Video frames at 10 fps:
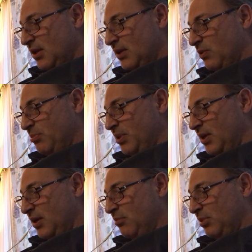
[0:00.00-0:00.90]
There will
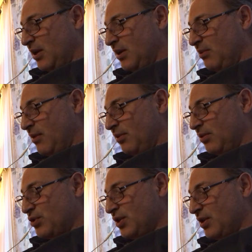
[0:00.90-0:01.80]
be a bloody
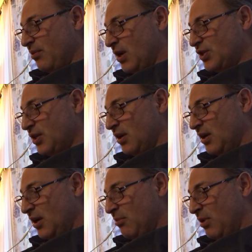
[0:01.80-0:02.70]
revolution in Russia,
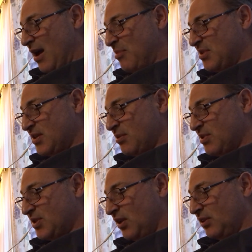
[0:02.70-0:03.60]
perhaps as a
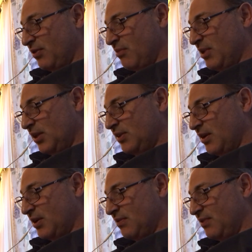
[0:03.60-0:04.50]
result of her
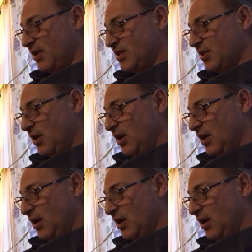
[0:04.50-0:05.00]
military defeats.